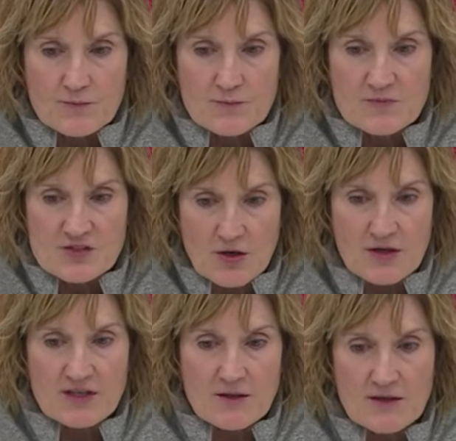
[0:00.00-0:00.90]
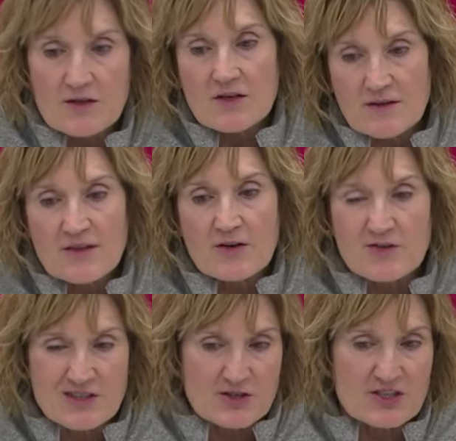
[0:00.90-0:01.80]
starting to, uh, they're,
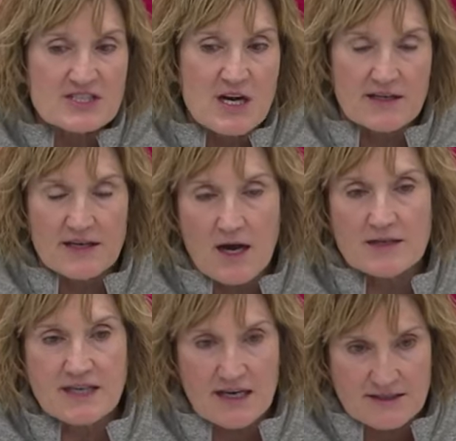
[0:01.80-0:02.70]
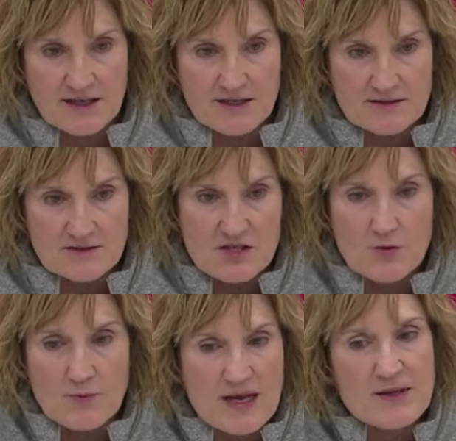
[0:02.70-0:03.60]
they're just not in contact yet.
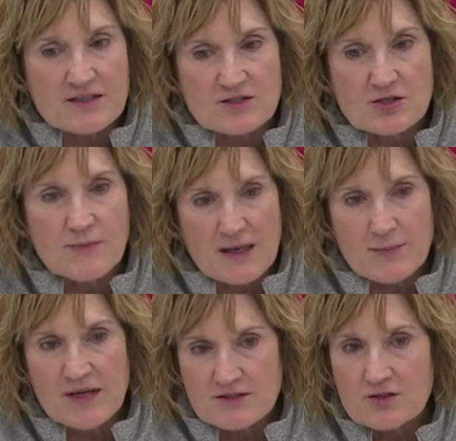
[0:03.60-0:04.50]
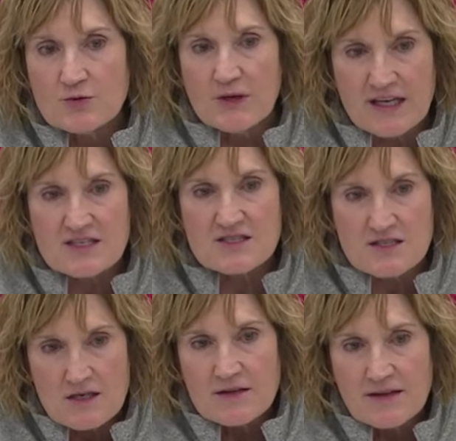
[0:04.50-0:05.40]
So maybe in, t- maybe in two weeks
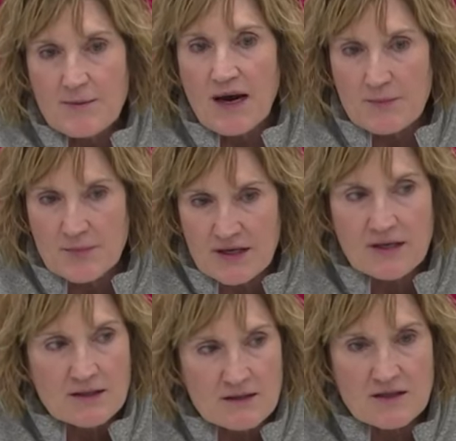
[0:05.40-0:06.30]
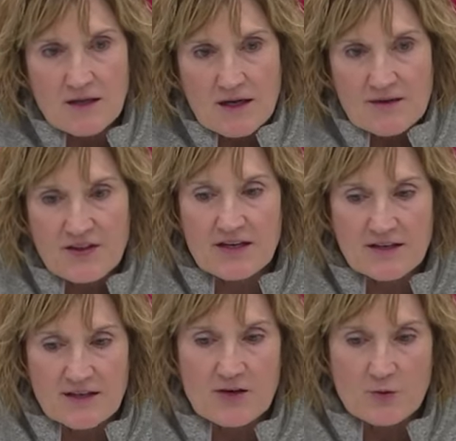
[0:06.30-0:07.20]
they might be. Uh, I think uh,
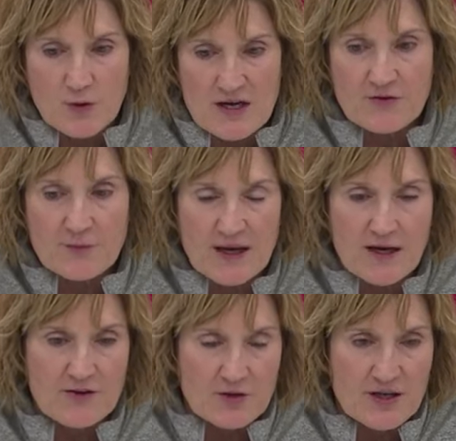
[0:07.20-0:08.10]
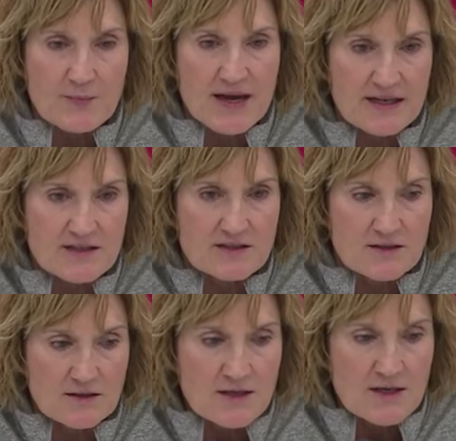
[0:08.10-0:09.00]
another week from now they'll get back
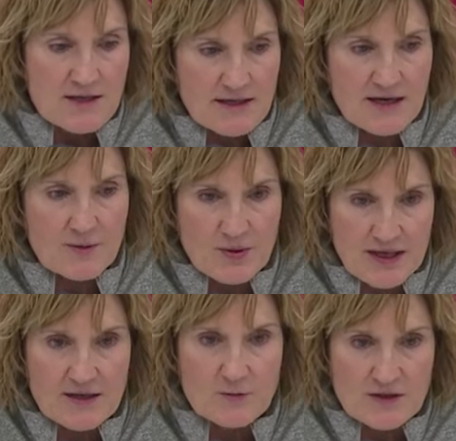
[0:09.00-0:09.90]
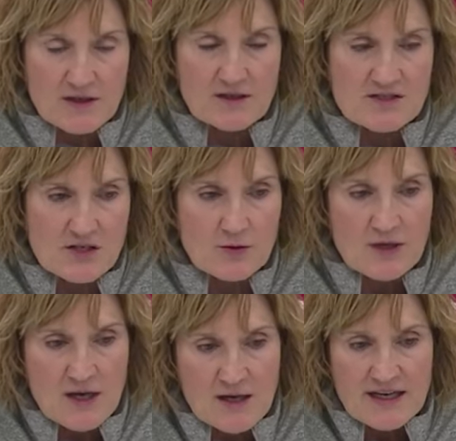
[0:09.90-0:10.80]
into kind of playing with us. So
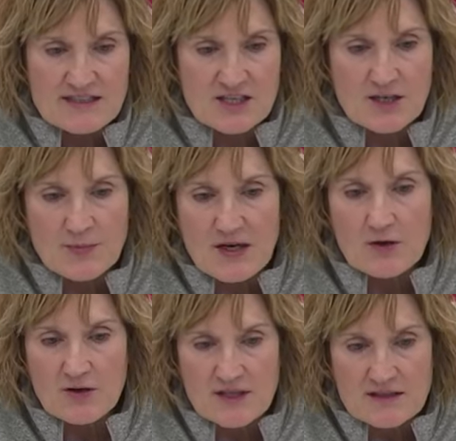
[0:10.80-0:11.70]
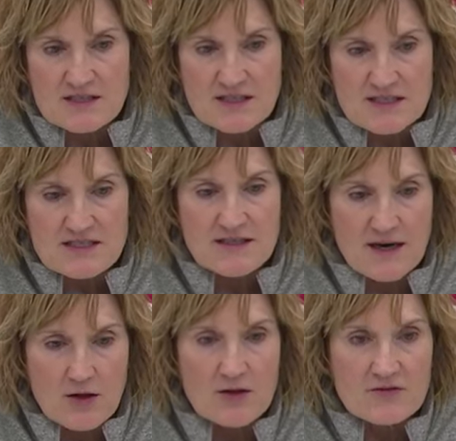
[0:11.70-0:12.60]
it's going to be early in the season
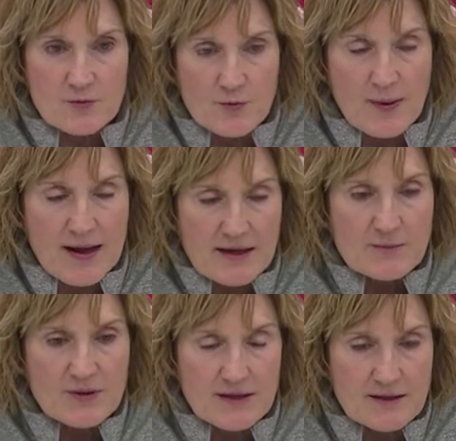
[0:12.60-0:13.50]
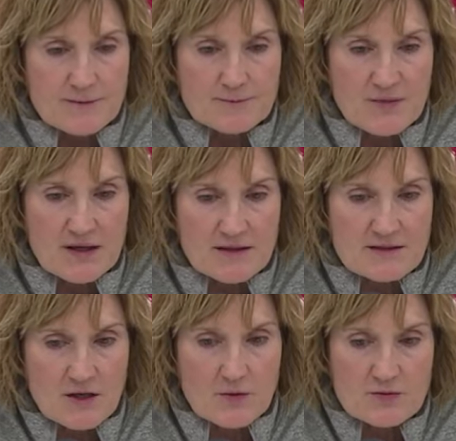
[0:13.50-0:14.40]
that all of them are back, but um, uh,
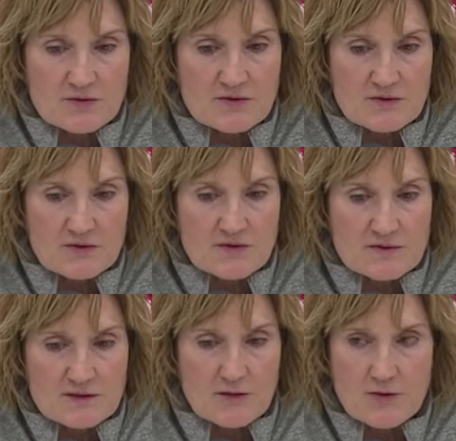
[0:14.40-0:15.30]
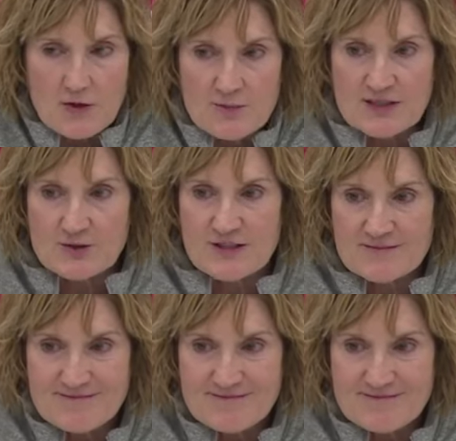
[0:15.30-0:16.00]
don't don't hold me to it.